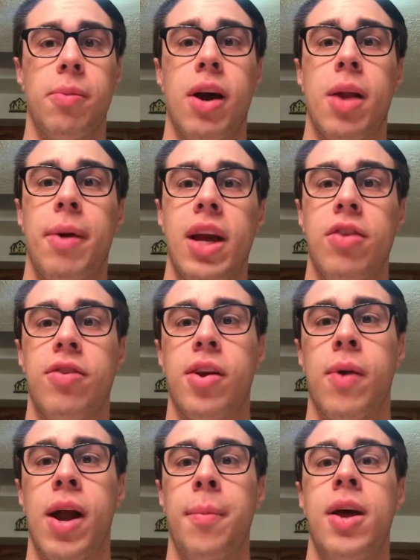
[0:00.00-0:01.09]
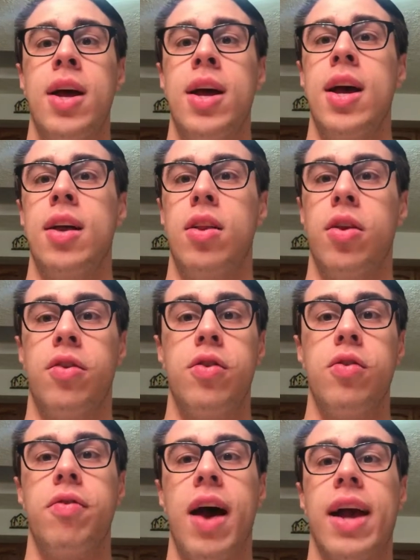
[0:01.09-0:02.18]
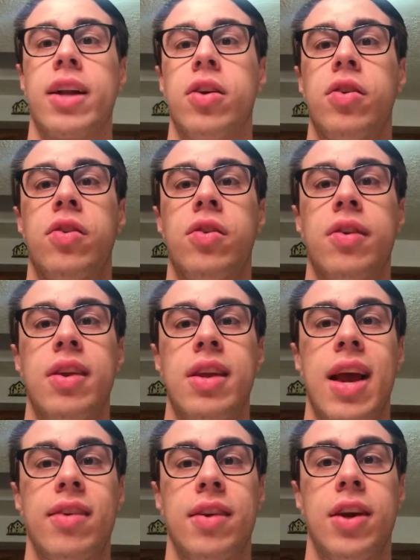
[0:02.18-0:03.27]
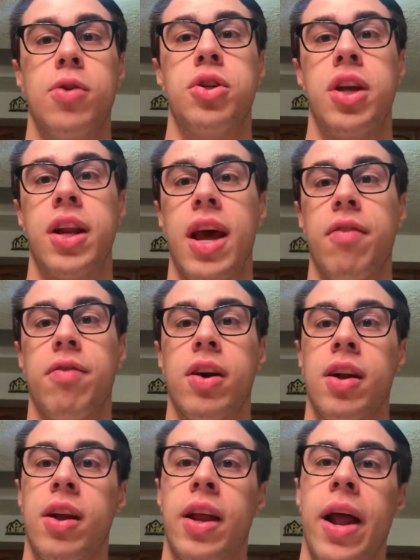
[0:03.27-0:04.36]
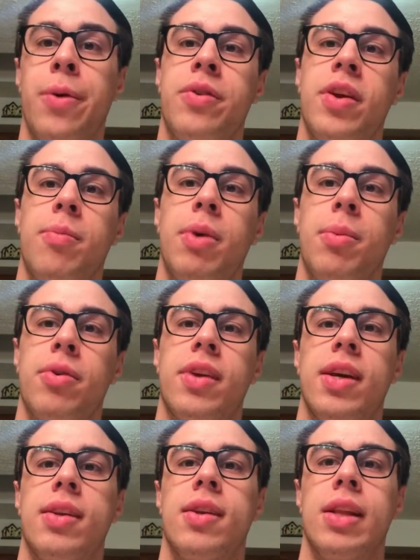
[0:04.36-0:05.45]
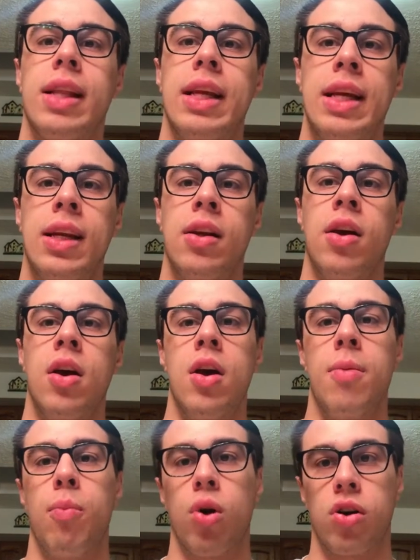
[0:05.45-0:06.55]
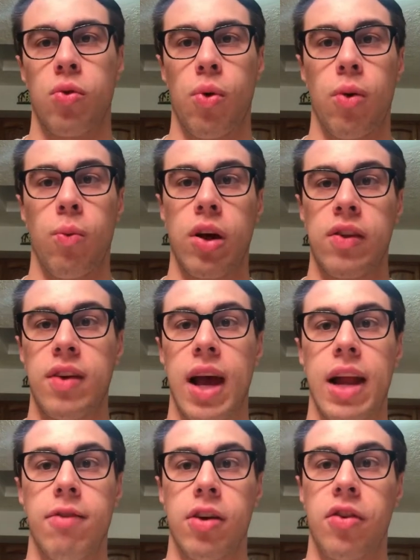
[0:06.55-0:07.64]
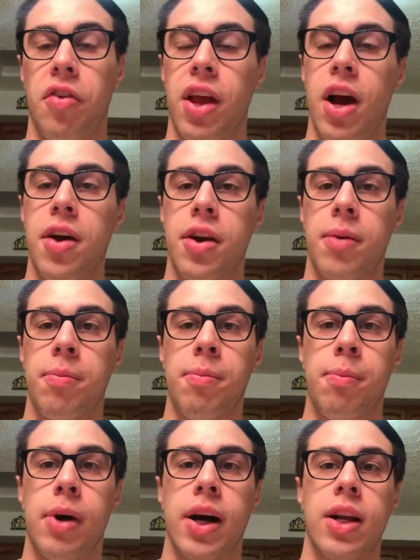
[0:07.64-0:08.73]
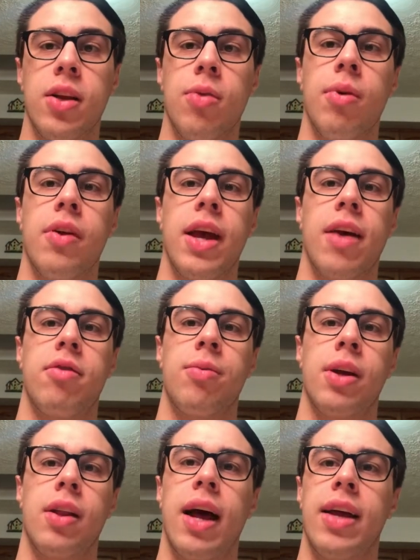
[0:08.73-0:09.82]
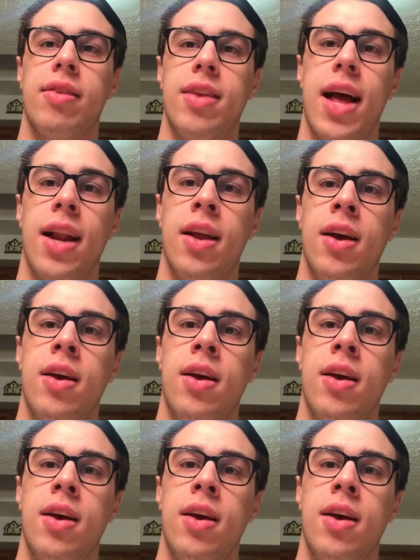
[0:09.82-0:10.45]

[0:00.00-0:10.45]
about on my Instagram, the two factors, execution and effort, and how people tend to lean more toward one side versus the other, but you really have to realize that